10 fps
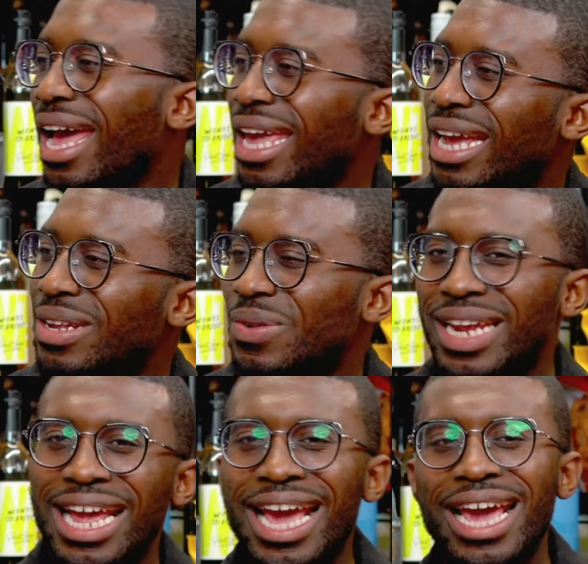I yeah. can't do it.
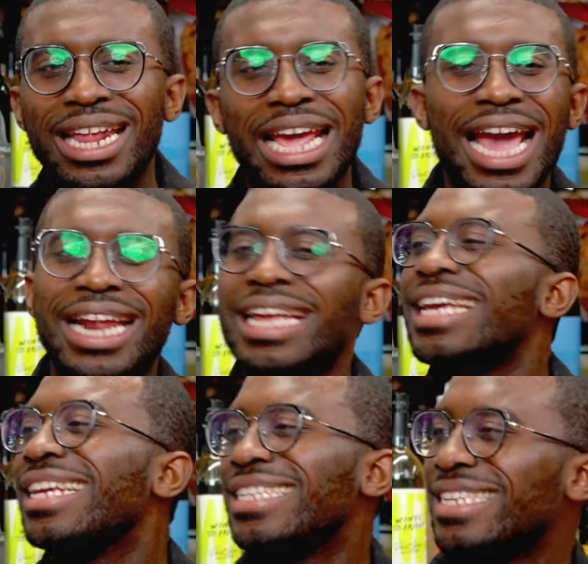They had they had it
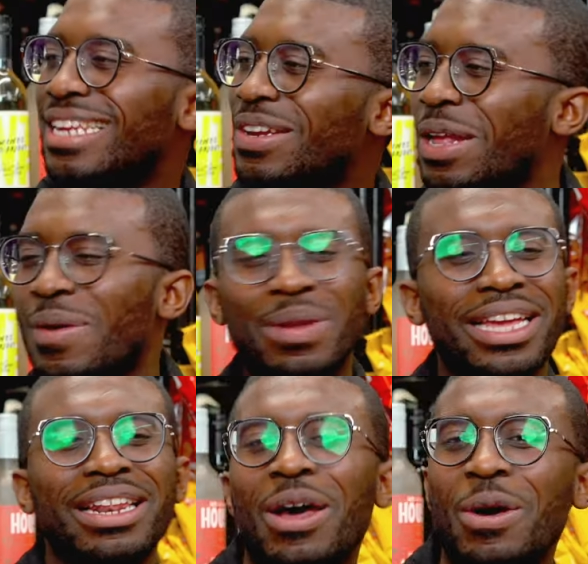easy. You know, they lived
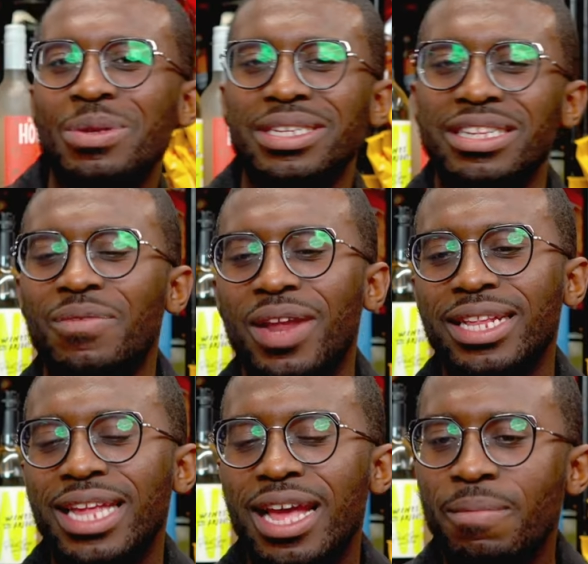yeah. in loans and stuff
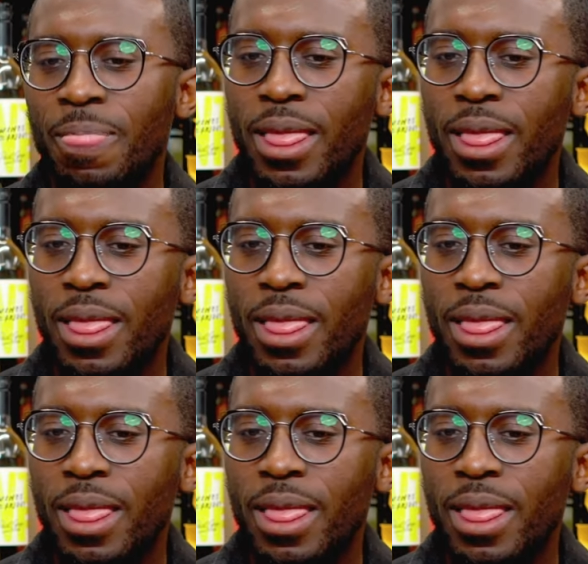like that.